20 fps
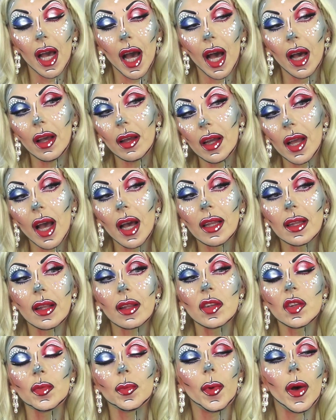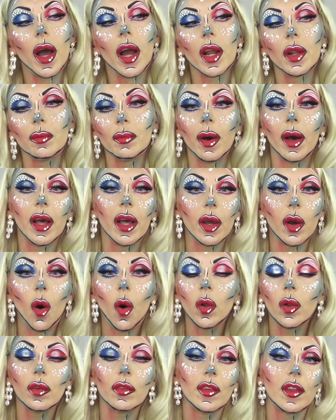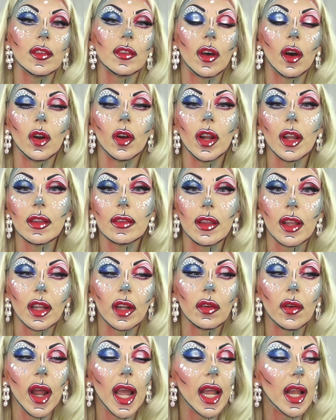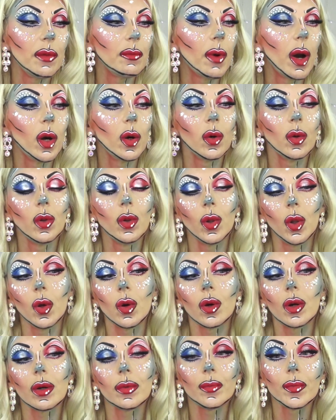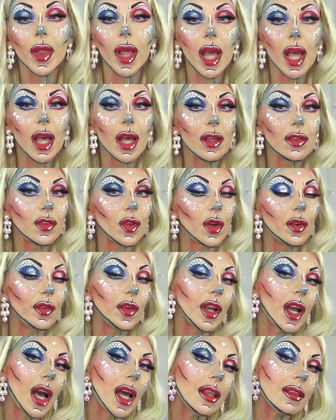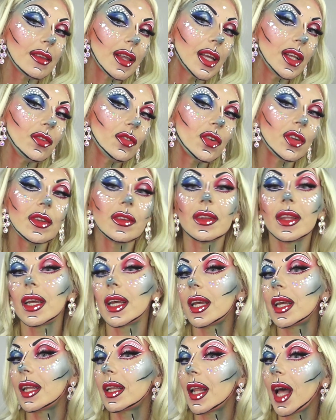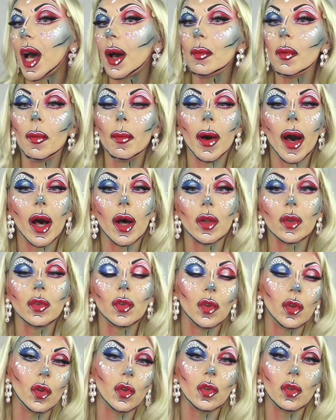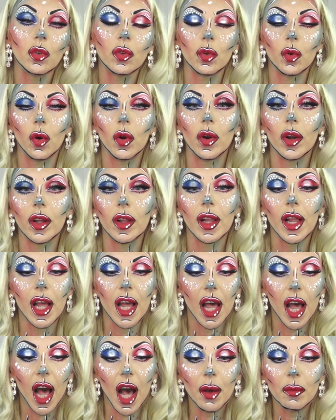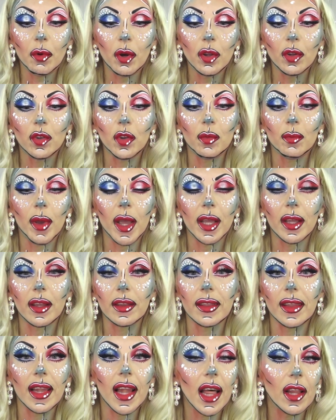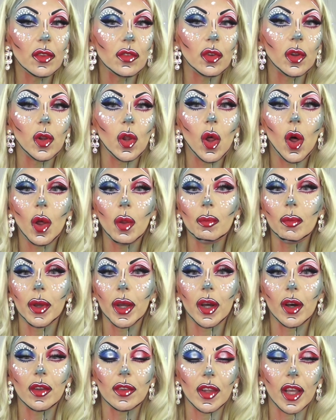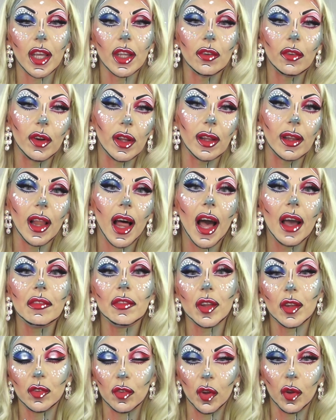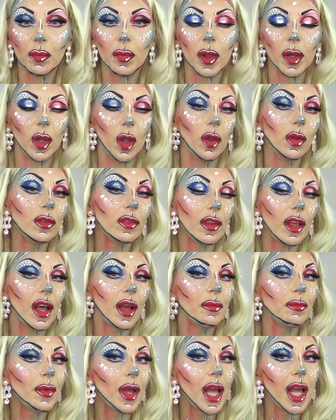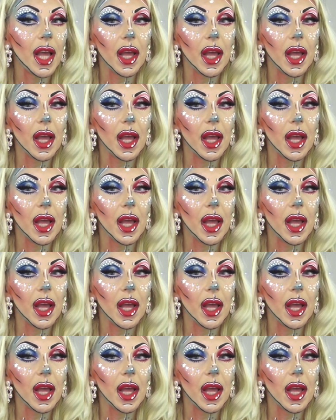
I got inspired by all of these artists and created my own look. So if you guys interested, I'm about to do tutorial. I'm going to make it not too long because in real life it took me a long time.